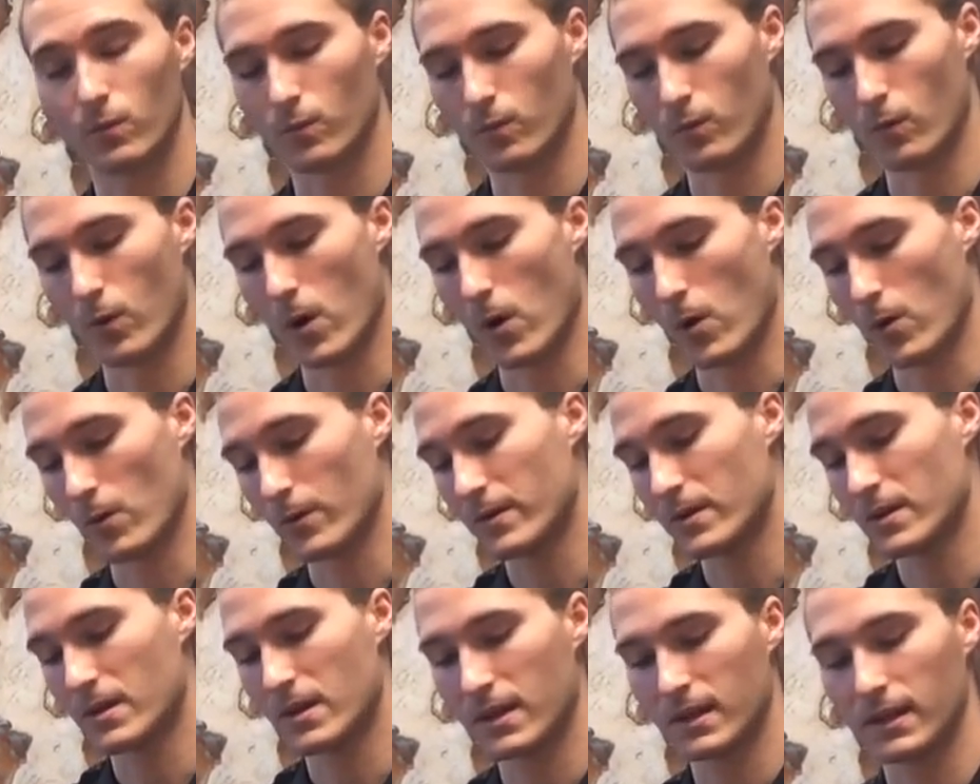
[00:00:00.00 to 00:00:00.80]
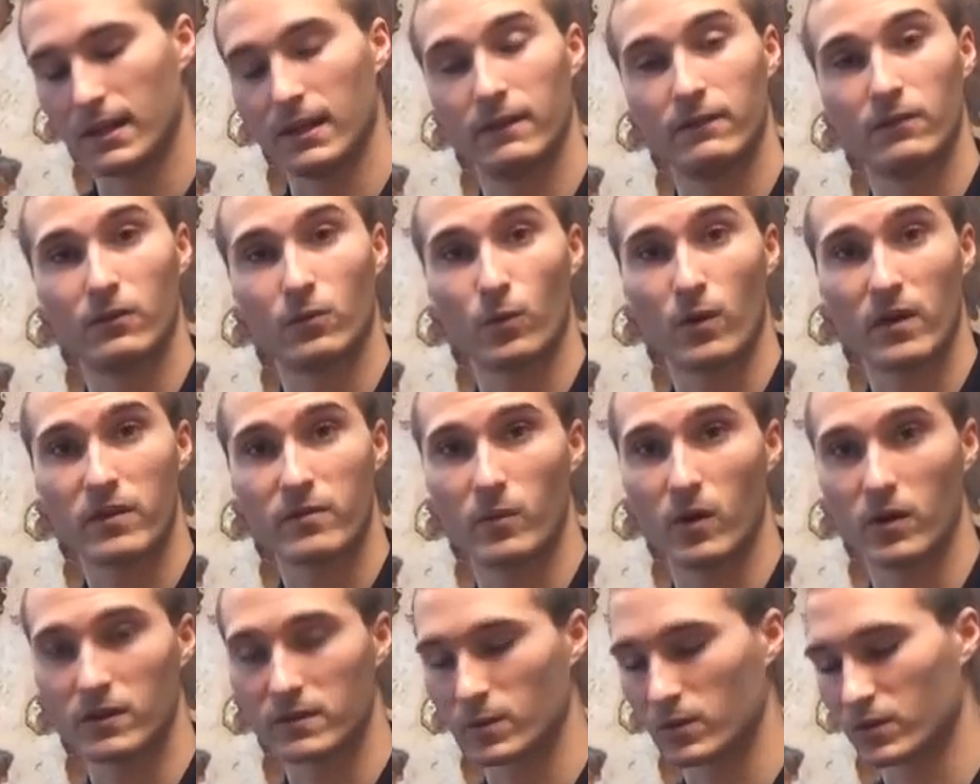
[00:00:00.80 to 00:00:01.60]
road, even with
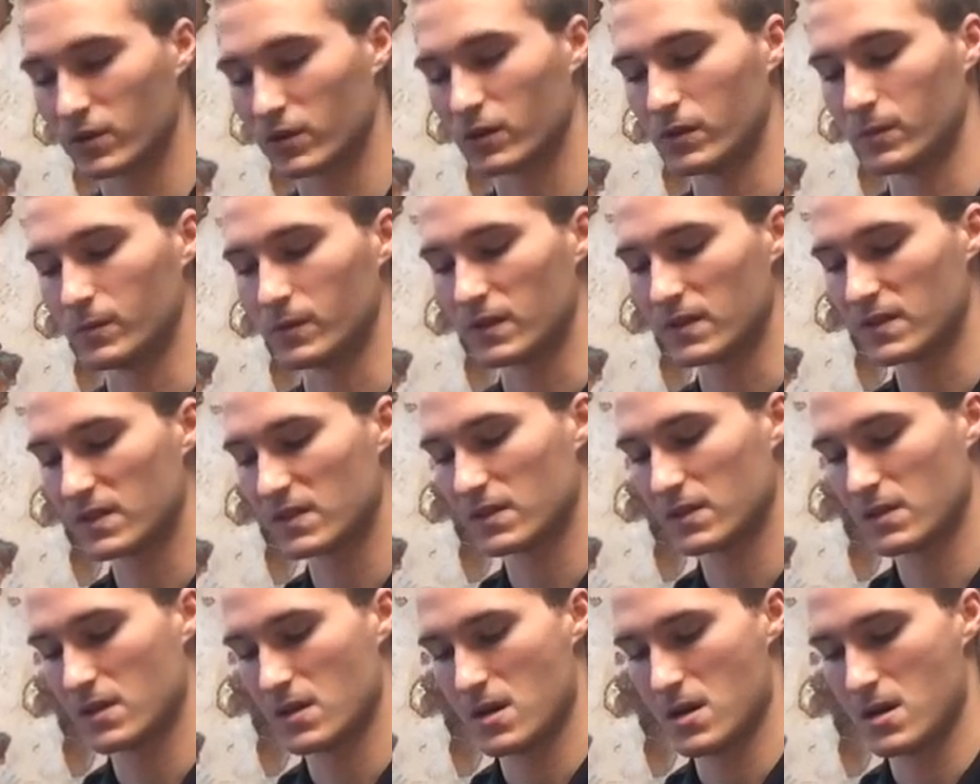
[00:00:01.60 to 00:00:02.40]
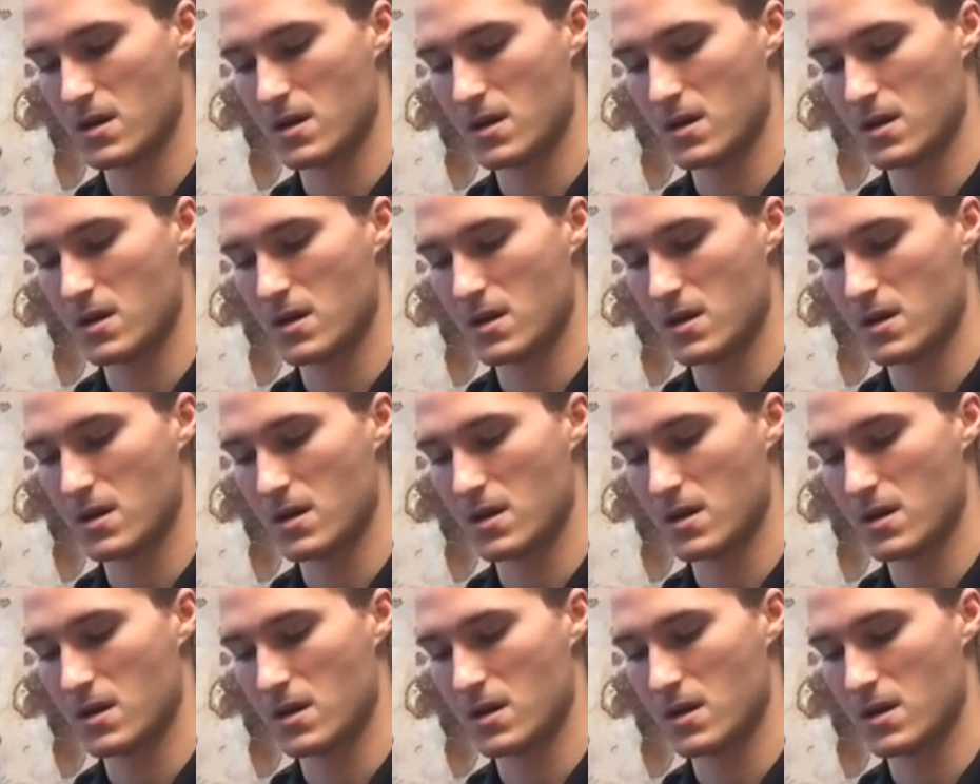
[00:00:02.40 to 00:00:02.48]
multiple treatments.